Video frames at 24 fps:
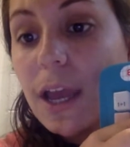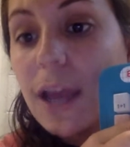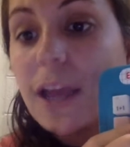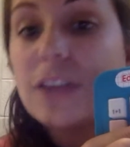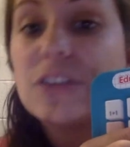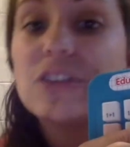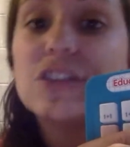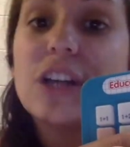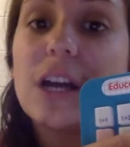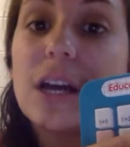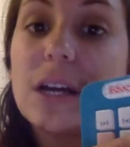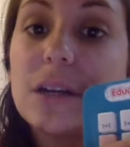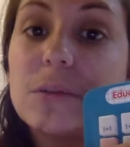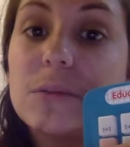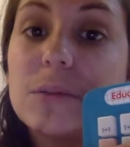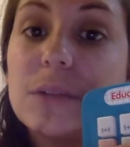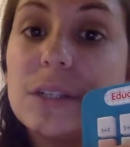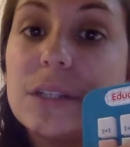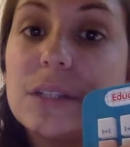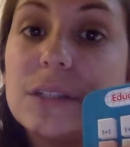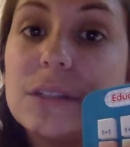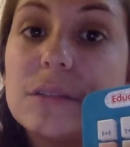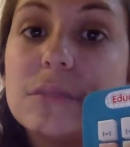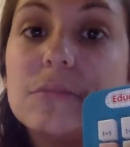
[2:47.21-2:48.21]
A child
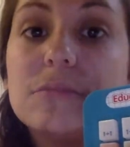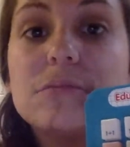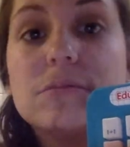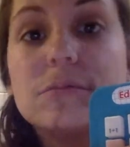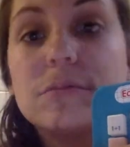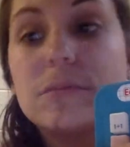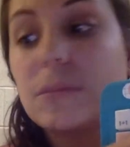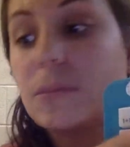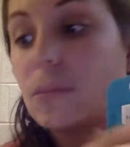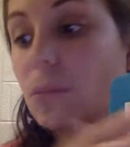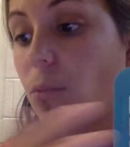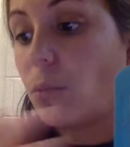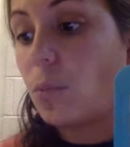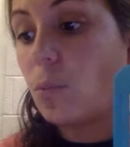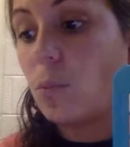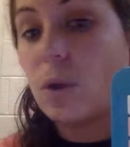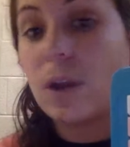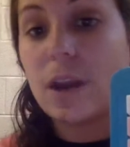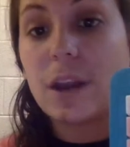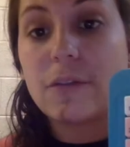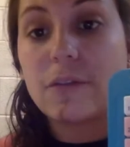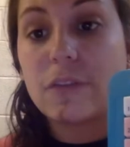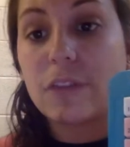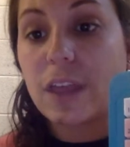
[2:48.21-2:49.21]
would,
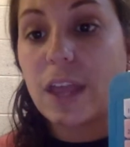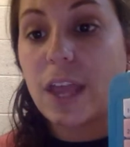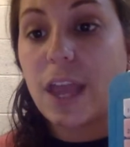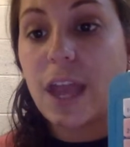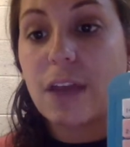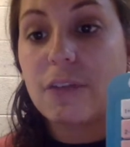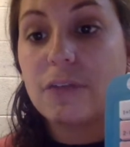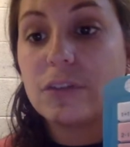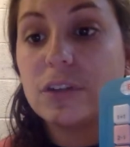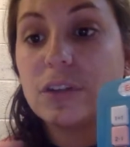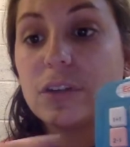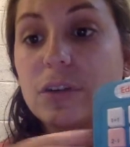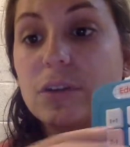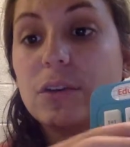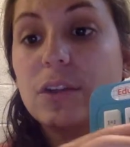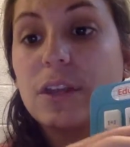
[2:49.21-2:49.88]
whatever they have to do to